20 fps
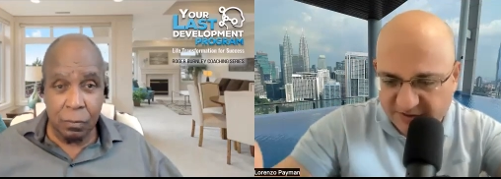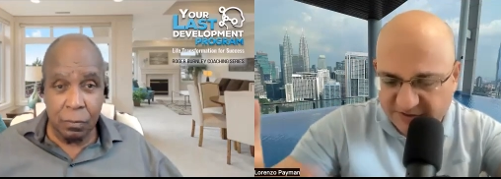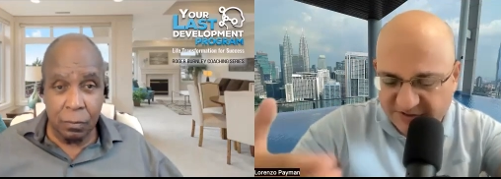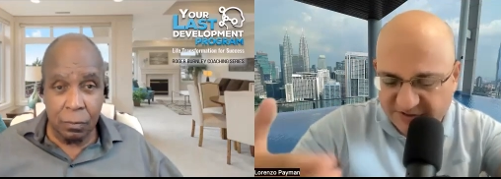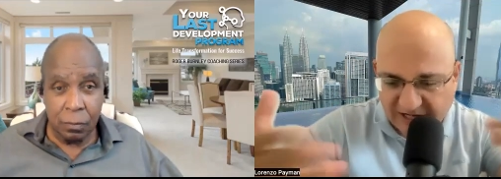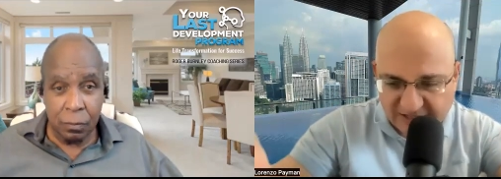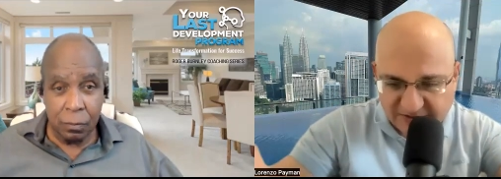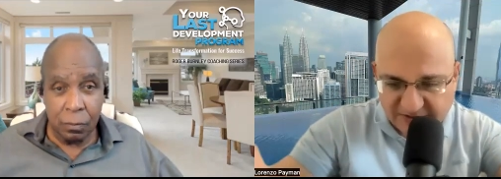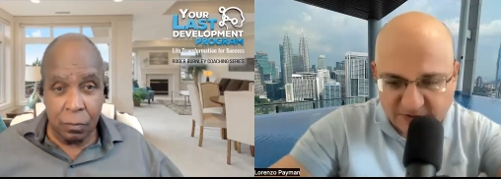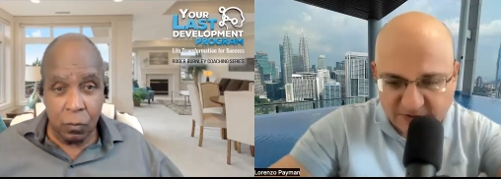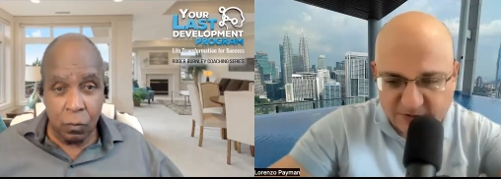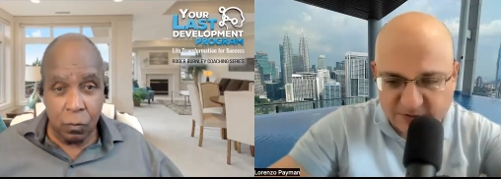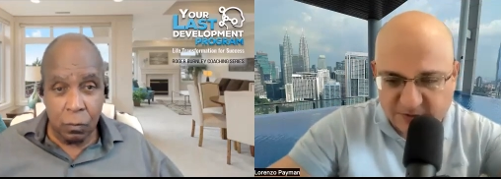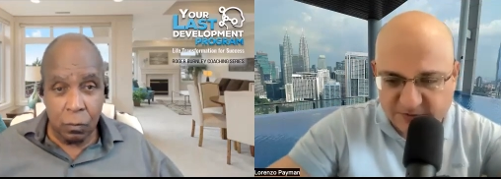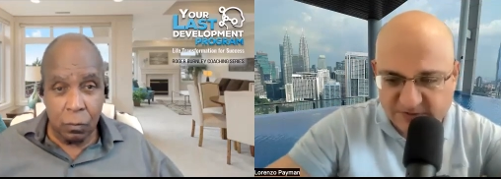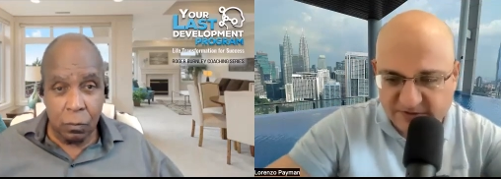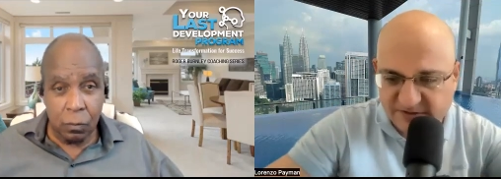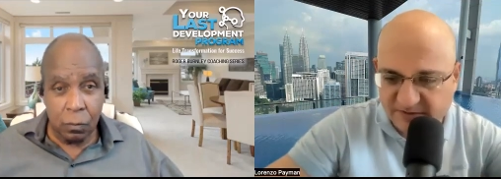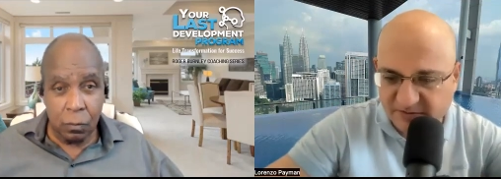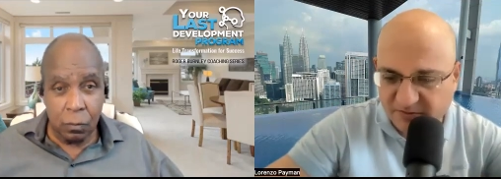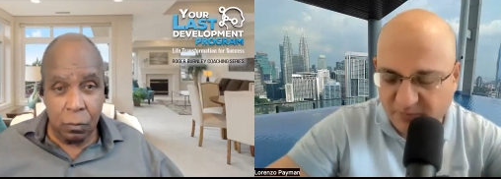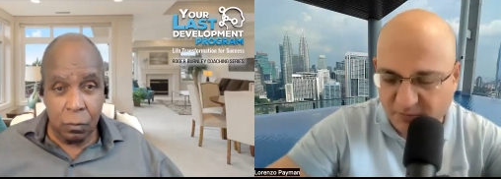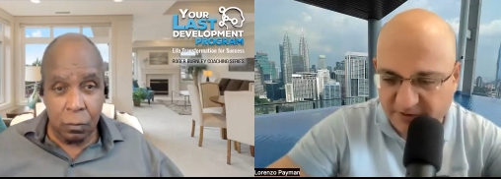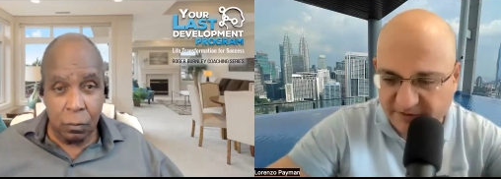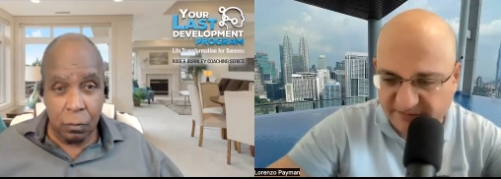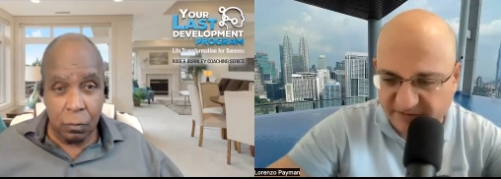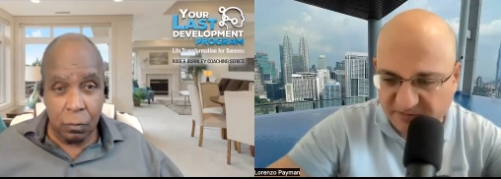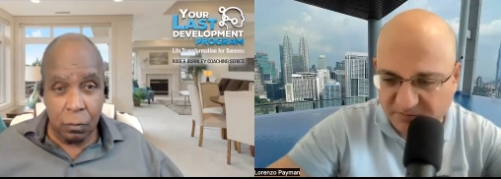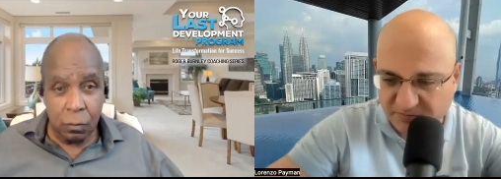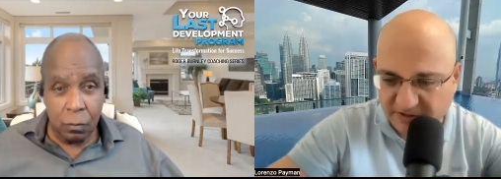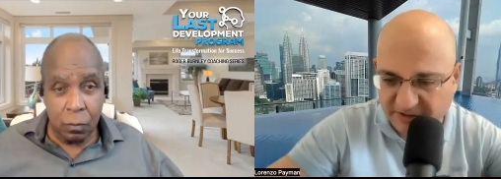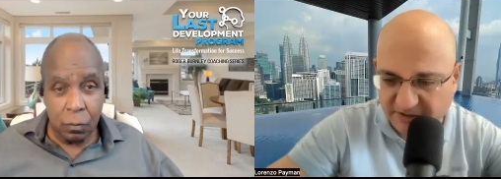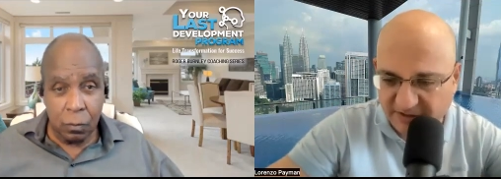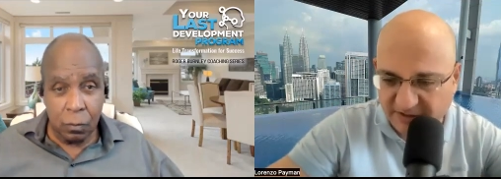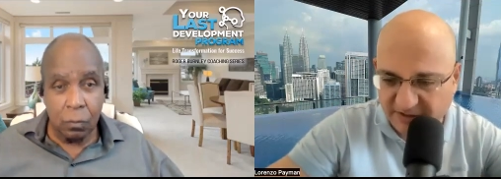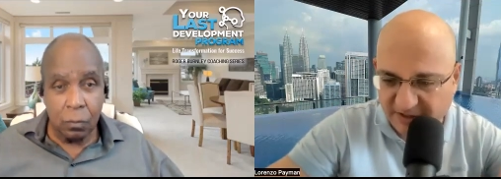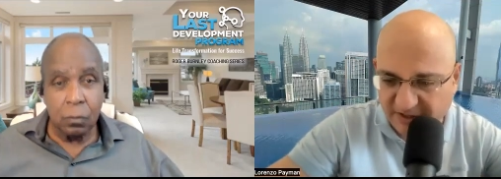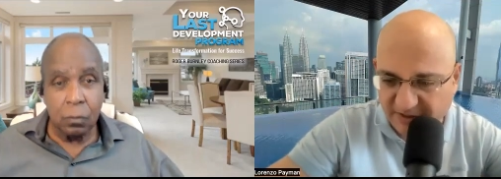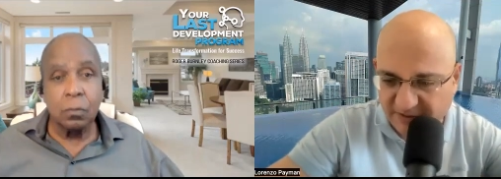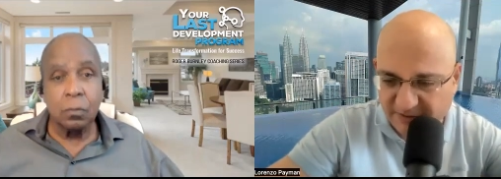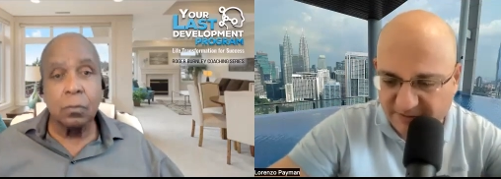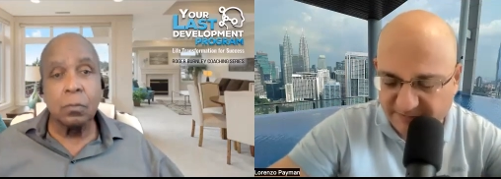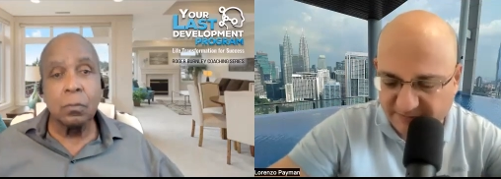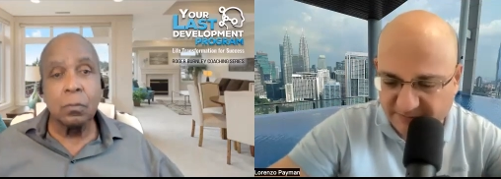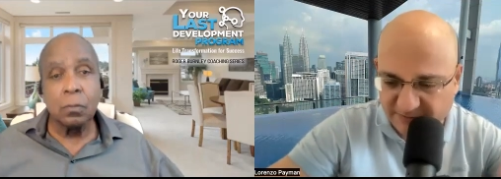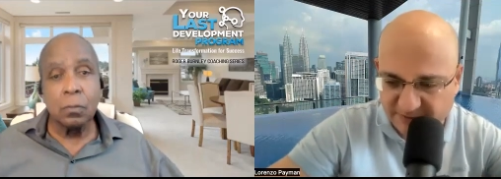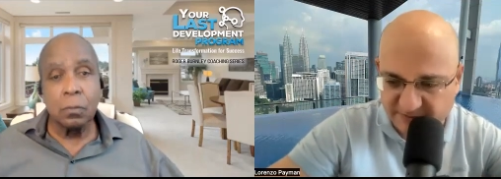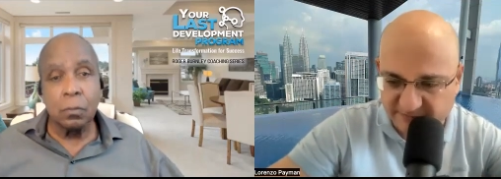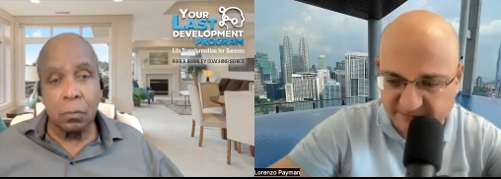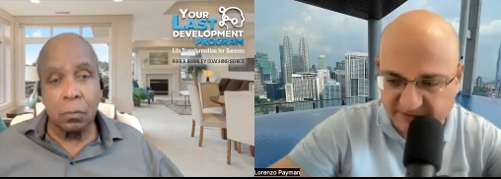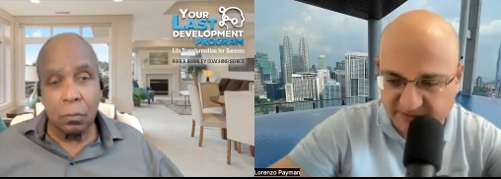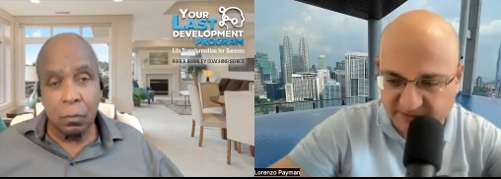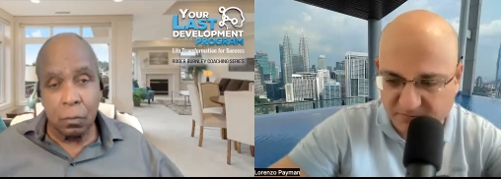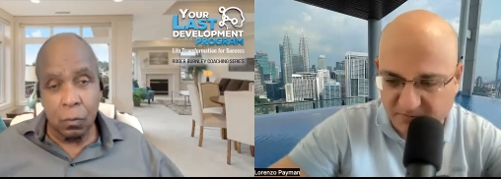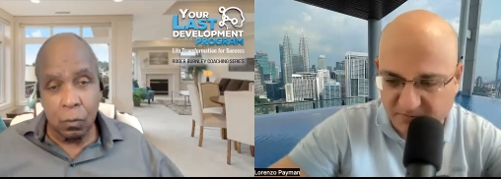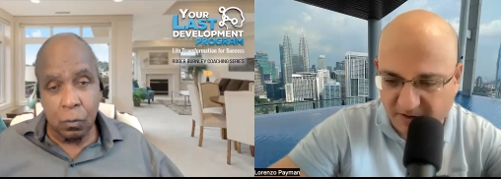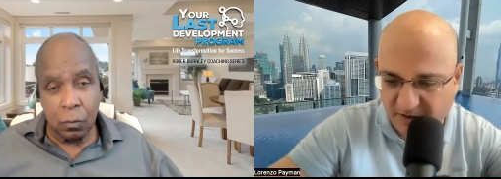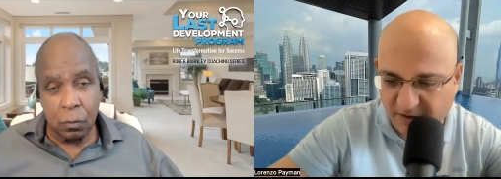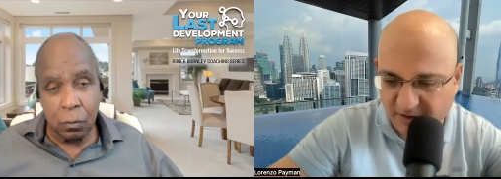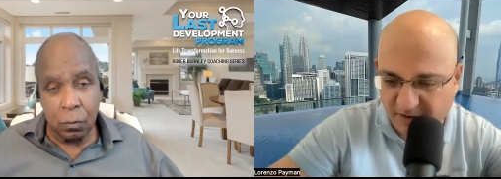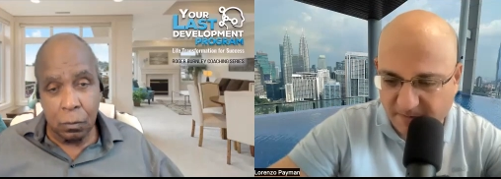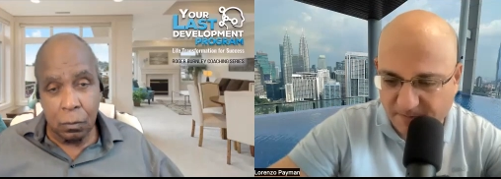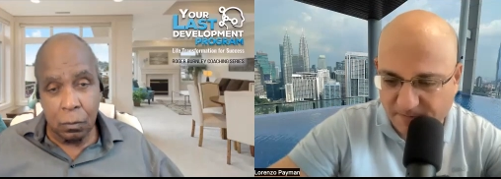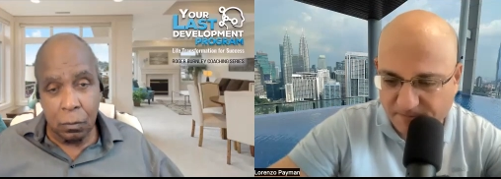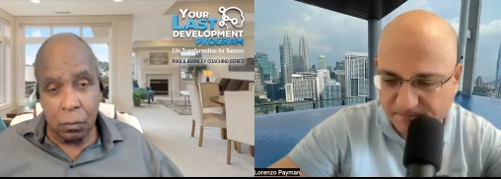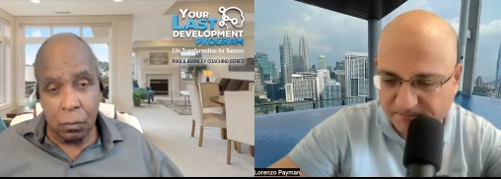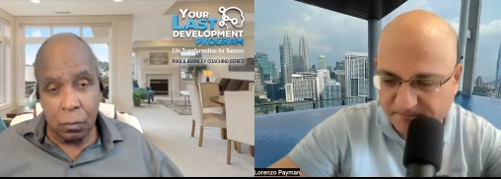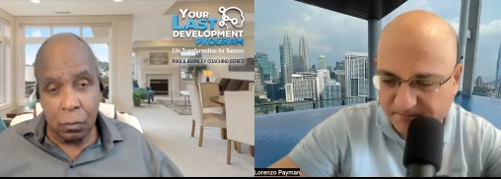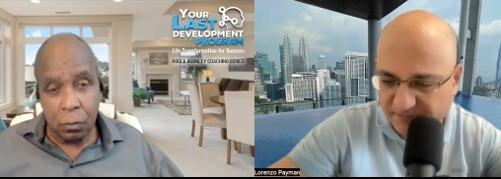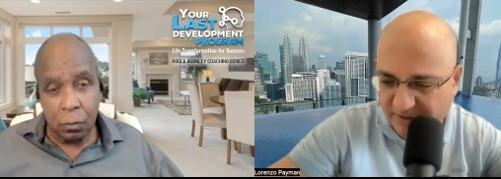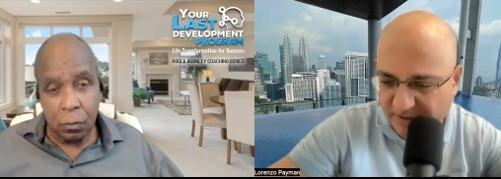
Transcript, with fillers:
Speaker 1: channelers, one of them being, I don't know if you heard of him,